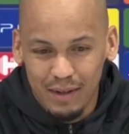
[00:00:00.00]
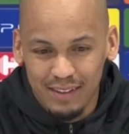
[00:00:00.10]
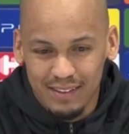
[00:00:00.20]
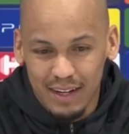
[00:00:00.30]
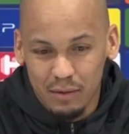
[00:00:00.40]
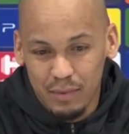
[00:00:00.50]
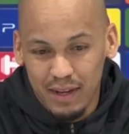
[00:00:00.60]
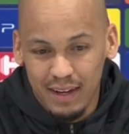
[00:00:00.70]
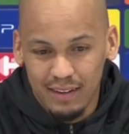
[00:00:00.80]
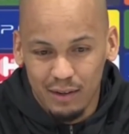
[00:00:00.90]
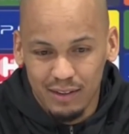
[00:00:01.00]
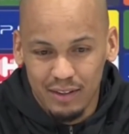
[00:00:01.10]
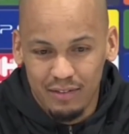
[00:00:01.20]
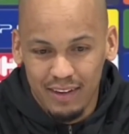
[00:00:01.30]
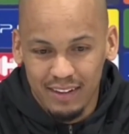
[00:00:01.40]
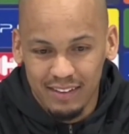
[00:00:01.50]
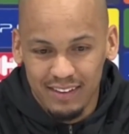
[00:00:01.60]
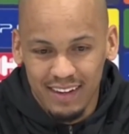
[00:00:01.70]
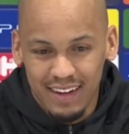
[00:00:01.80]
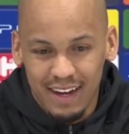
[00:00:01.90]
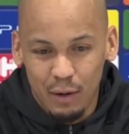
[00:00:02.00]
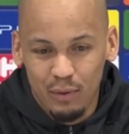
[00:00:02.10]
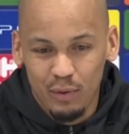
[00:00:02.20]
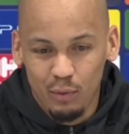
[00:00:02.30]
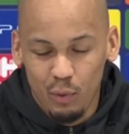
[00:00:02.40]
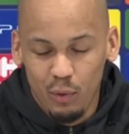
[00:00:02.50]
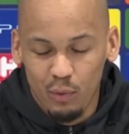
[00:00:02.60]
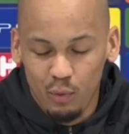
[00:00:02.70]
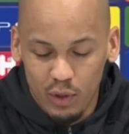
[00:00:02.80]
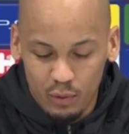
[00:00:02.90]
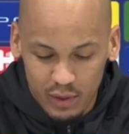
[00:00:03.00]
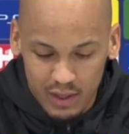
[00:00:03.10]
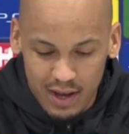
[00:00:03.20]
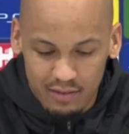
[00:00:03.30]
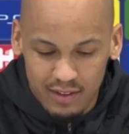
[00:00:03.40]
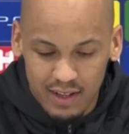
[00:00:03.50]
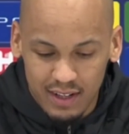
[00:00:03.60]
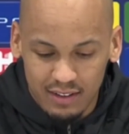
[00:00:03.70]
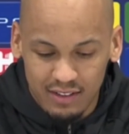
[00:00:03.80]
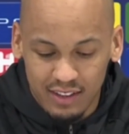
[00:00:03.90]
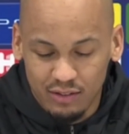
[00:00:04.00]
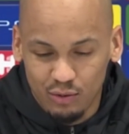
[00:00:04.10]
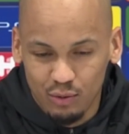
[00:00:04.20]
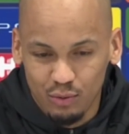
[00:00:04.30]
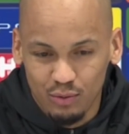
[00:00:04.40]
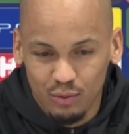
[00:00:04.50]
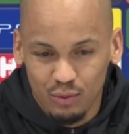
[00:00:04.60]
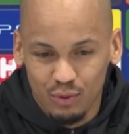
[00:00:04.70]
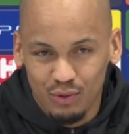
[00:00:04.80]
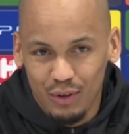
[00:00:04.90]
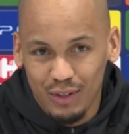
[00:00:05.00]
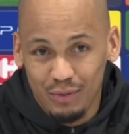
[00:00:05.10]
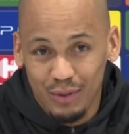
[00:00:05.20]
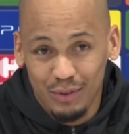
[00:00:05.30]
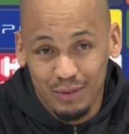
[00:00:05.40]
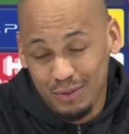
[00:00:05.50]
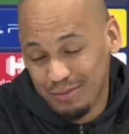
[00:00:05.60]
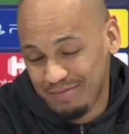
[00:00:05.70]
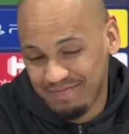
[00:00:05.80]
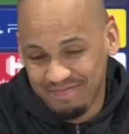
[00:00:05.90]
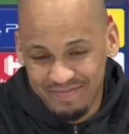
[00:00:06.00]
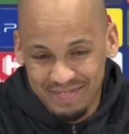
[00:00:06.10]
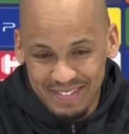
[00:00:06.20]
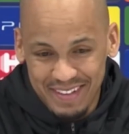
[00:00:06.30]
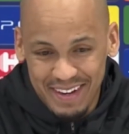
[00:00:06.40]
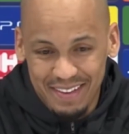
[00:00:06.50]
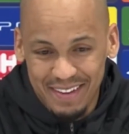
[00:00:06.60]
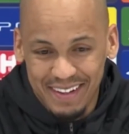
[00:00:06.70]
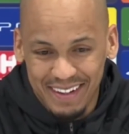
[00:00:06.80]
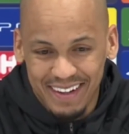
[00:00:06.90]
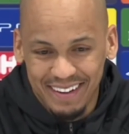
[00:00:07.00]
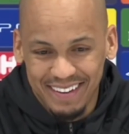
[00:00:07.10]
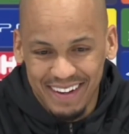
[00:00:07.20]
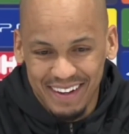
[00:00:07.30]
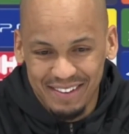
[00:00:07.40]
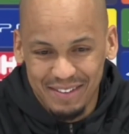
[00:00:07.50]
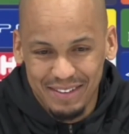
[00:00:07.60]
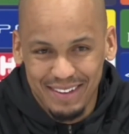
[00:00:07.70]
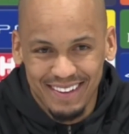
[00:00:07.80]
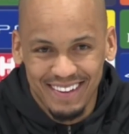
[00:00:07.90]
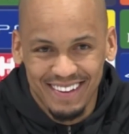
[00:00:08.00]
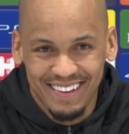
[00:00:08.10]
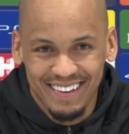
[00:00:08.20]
players like me and the other defenders, we will have the chance to score as well. So I think I can achieve this.